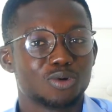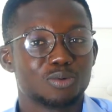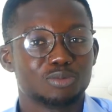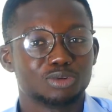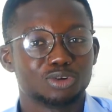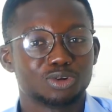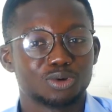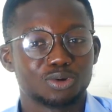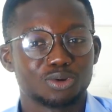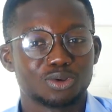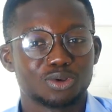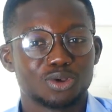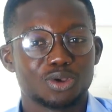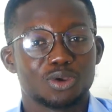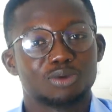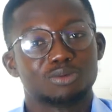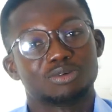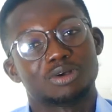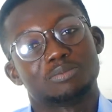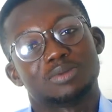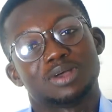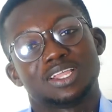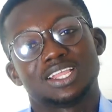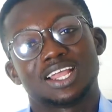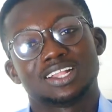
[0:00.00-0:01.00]
mu no.
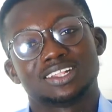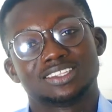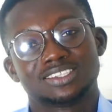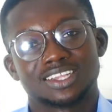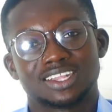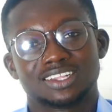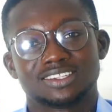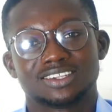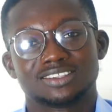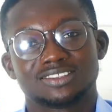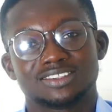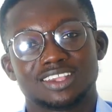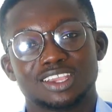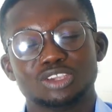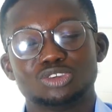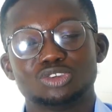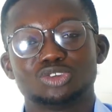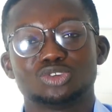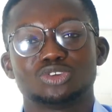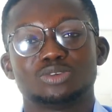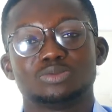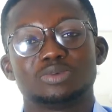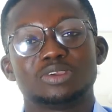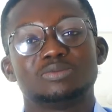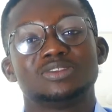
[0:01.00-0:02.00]
Mama ya tia say you
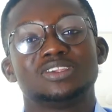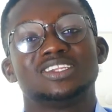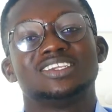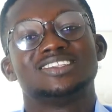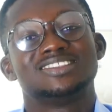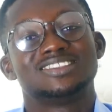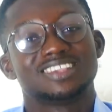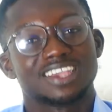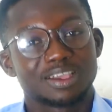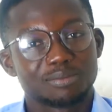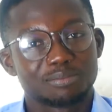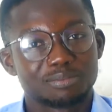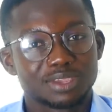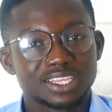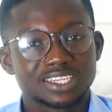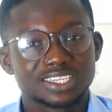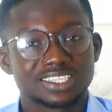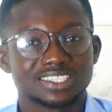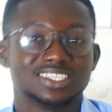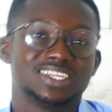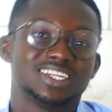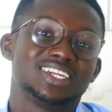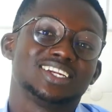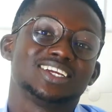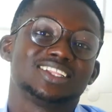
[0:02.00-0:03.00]
should be determined
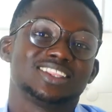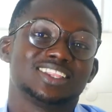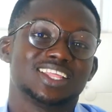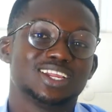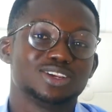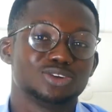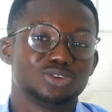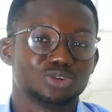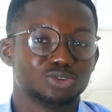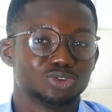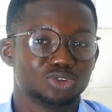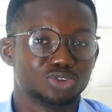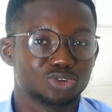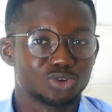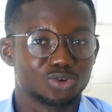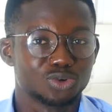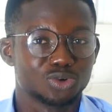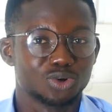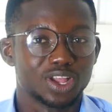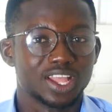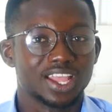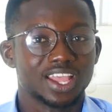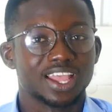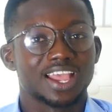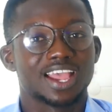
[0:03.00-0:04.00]
in anything you do.
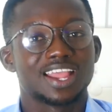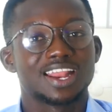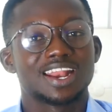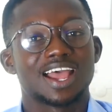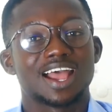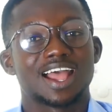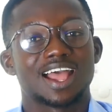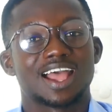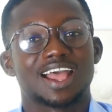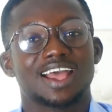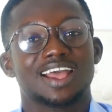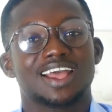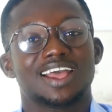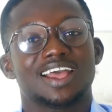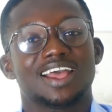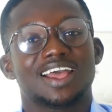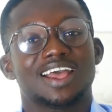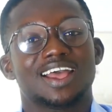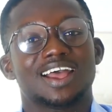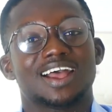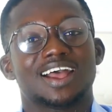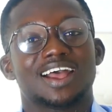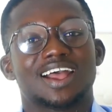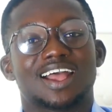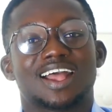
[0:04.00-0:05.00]
And
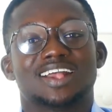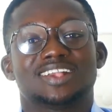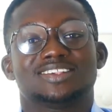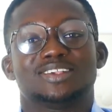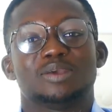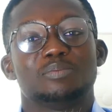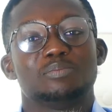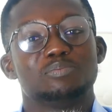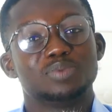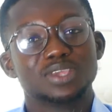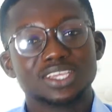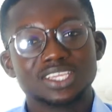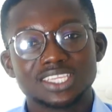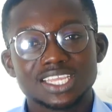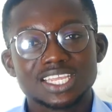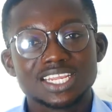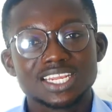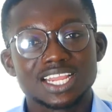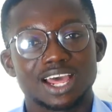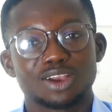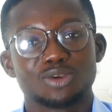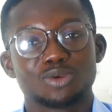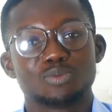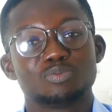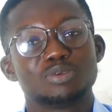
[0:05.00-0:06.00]
as a
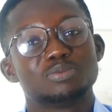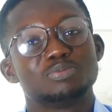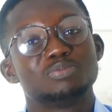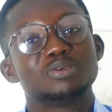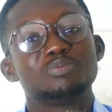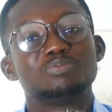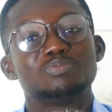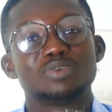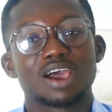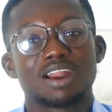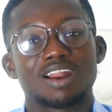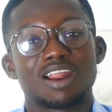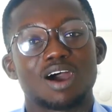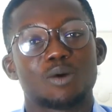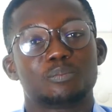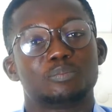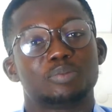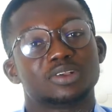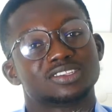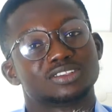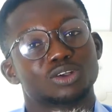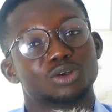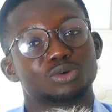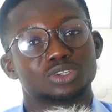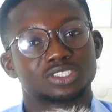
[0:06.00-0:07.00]
beginner no bibi biara
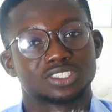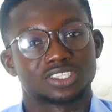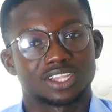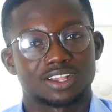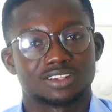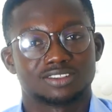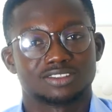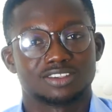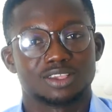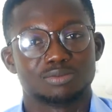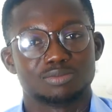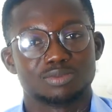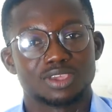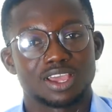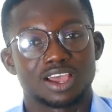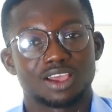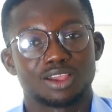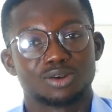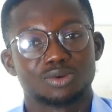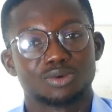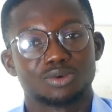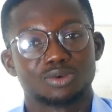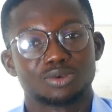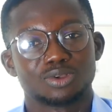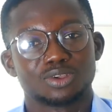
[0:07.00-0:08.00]
opesa wo sha se bia
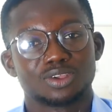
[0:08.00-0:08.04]
no.